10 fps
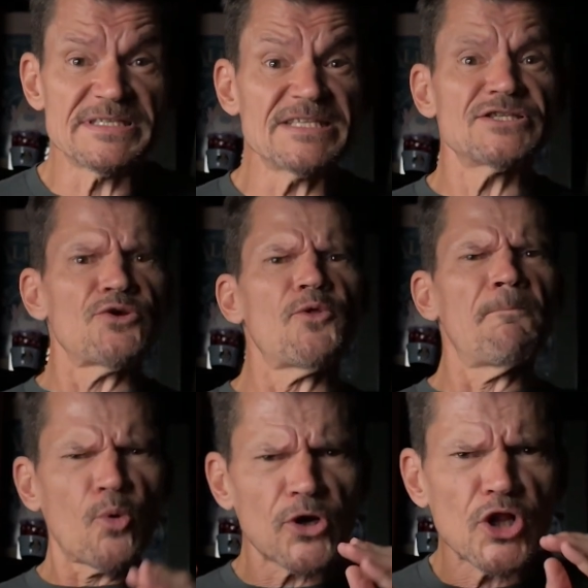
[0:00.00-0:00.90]
and so the
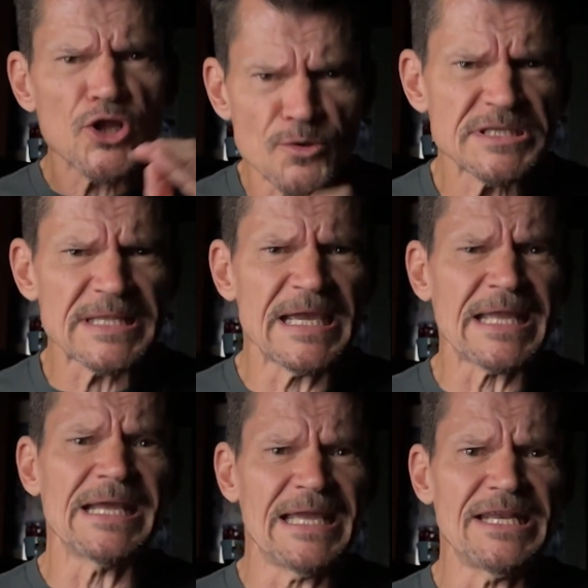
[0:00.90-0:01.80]
more closely I
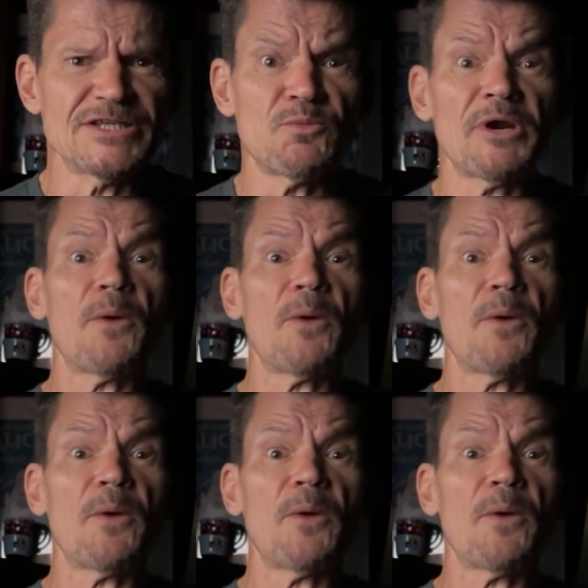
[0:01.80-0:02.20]
can get it to what